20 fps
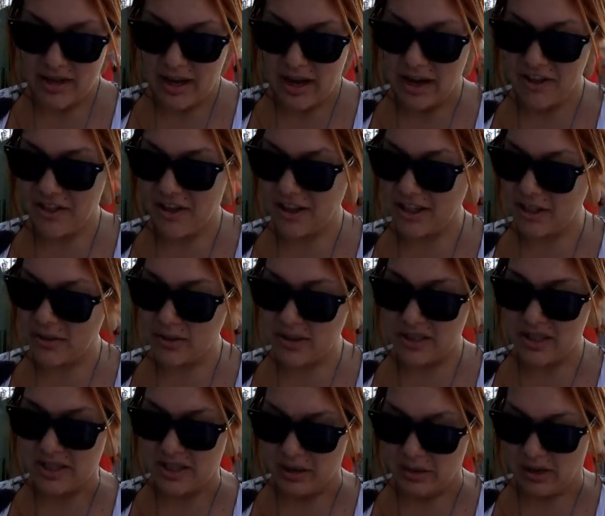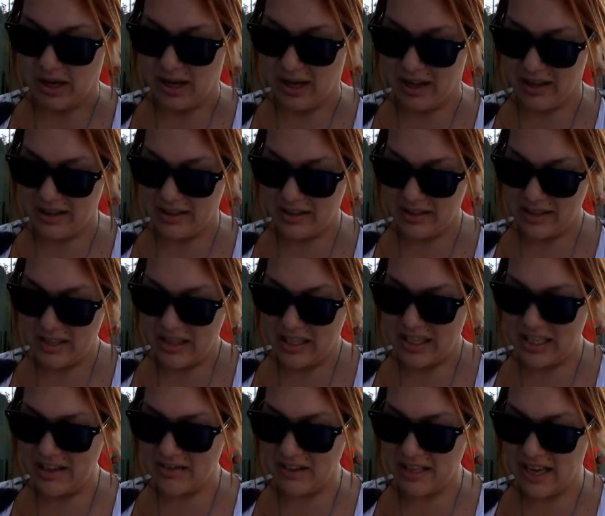I thought he was so hot.
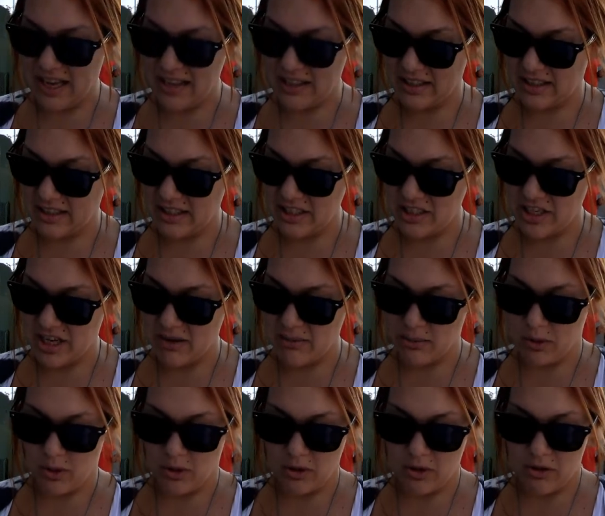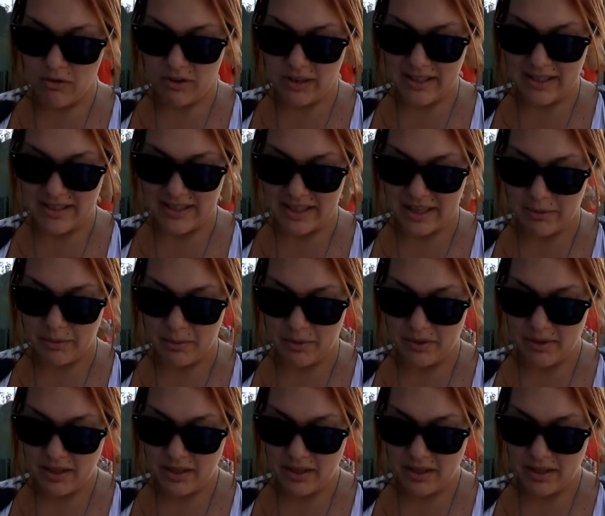He even had a cliche mole over his lip.